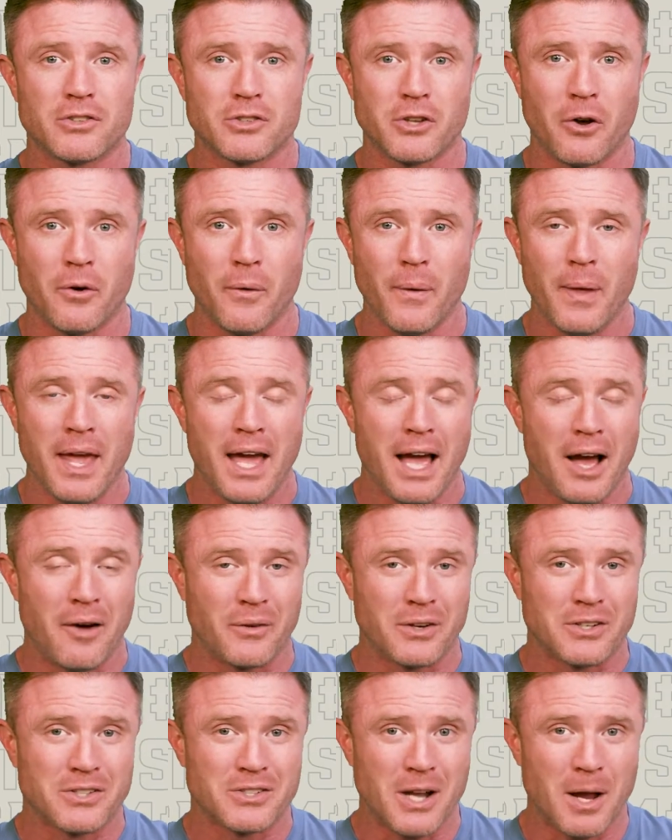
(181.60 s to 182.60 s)
So I
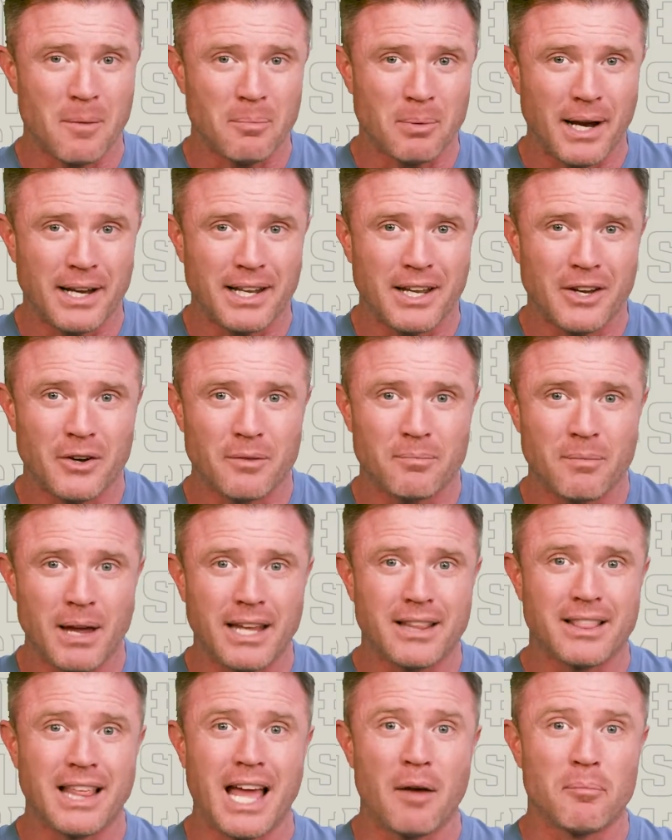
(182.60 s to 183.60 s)
want to stop right here and
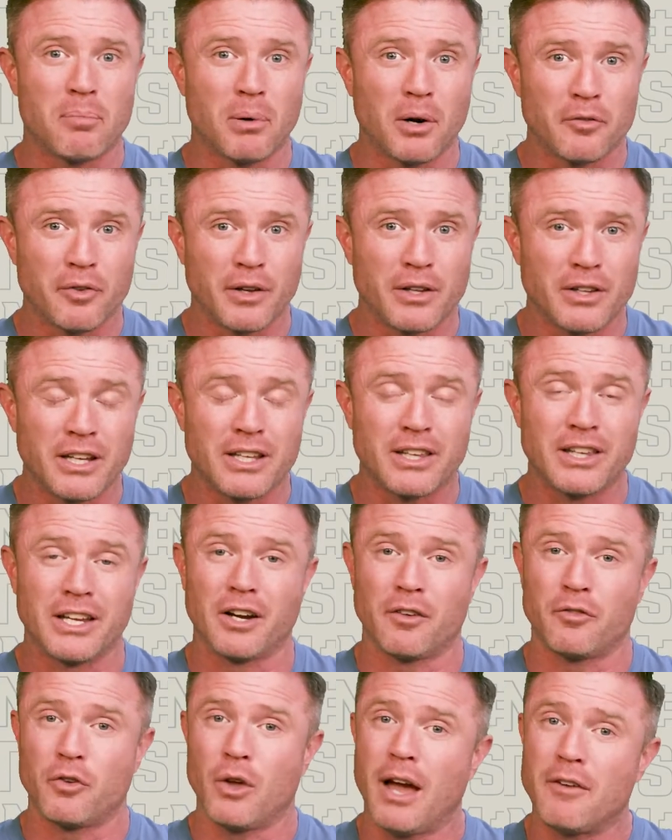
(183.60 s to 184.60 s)
make that perfectly
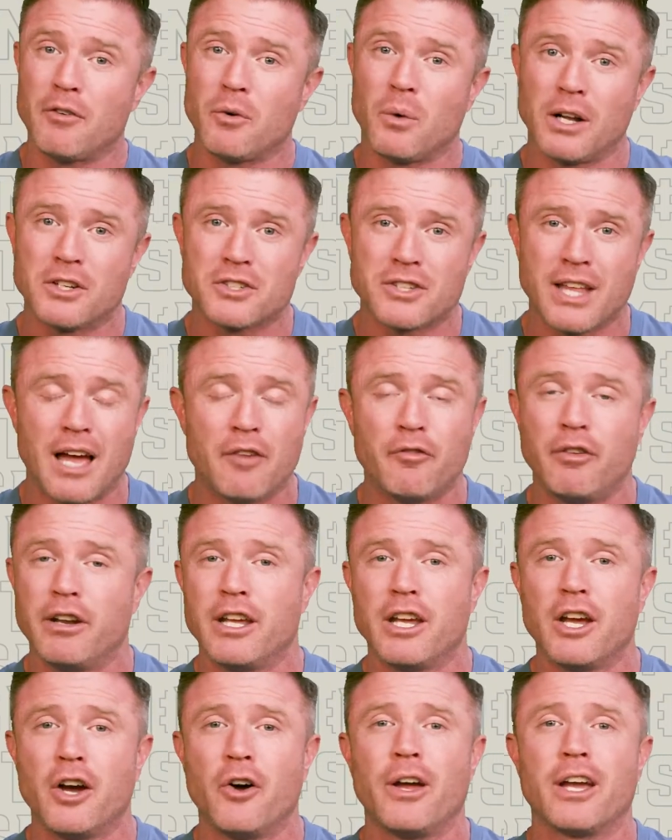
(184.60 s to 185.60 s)
clear. If you haven't watched that
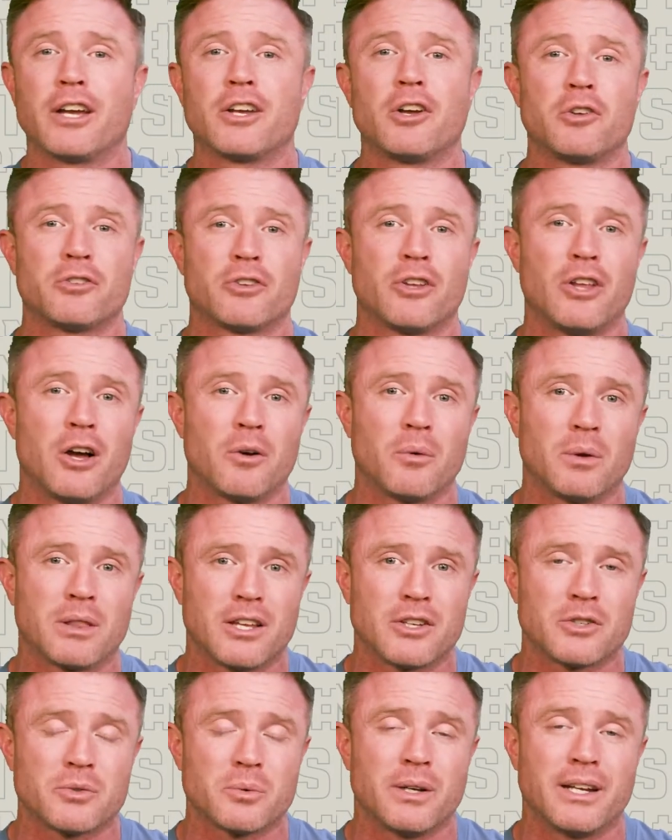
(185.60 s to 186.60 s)
video, it goes along with
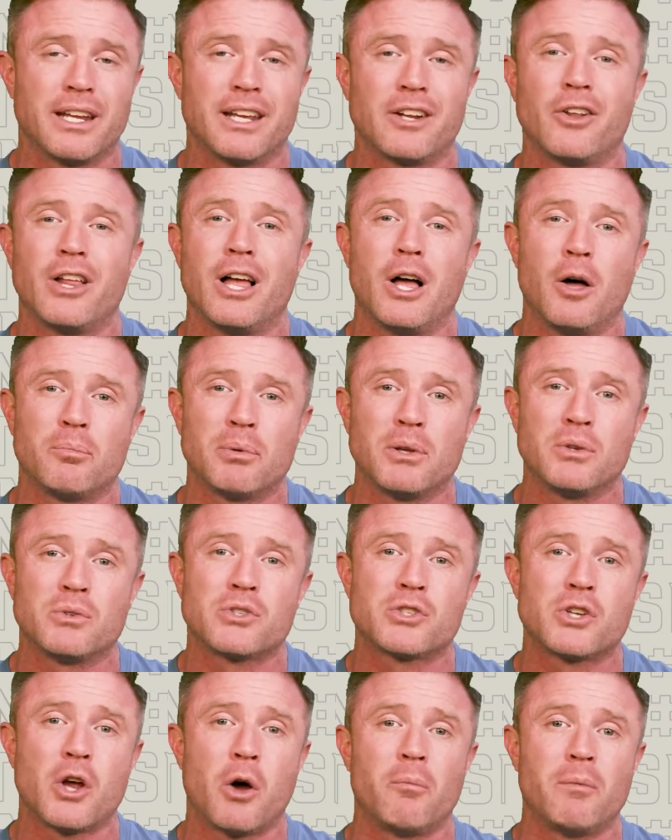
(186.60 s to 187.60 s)
this one. It'll help you
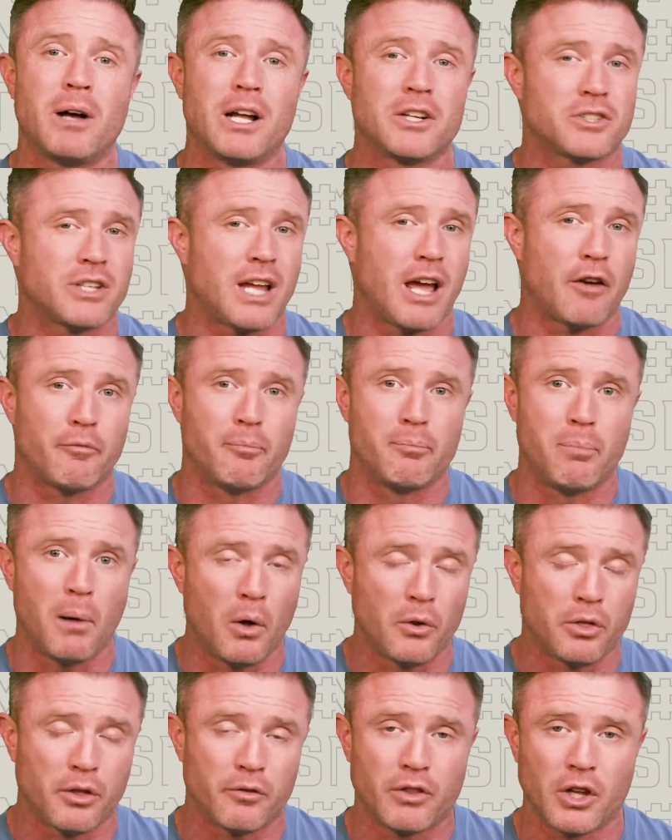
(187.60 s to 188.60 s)
so much to have
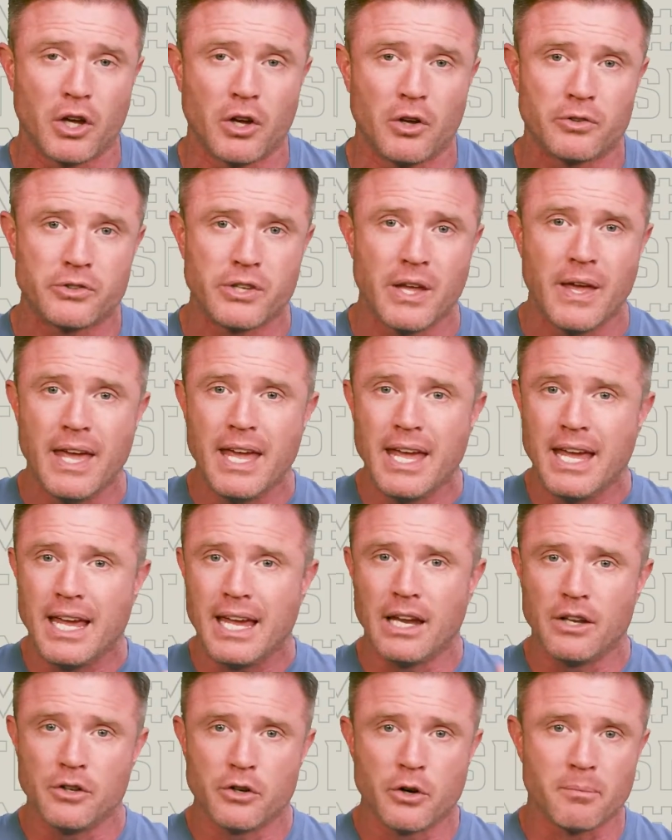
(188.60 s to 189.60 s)
both of those
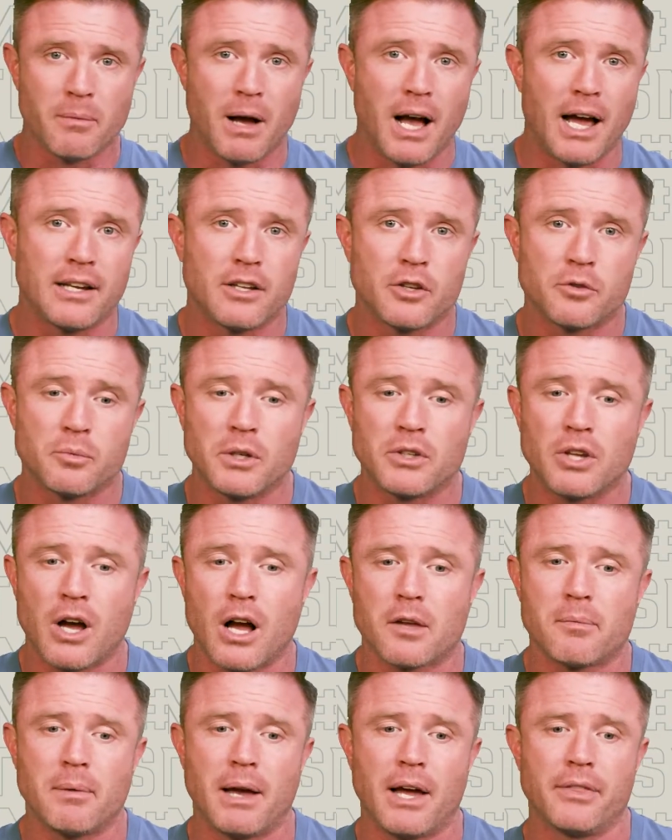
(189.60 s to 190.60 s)
in your mind as we
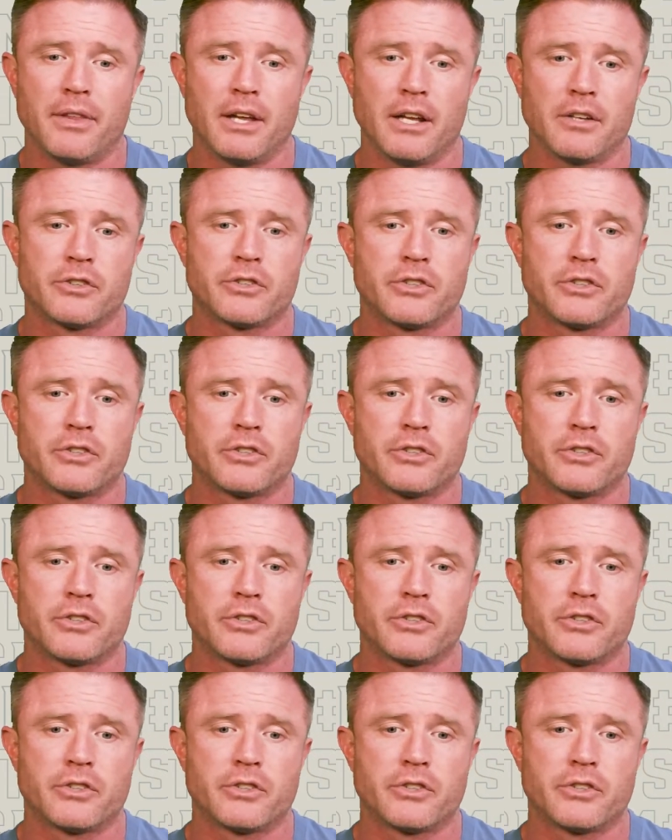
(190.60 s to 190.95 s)
talk about this.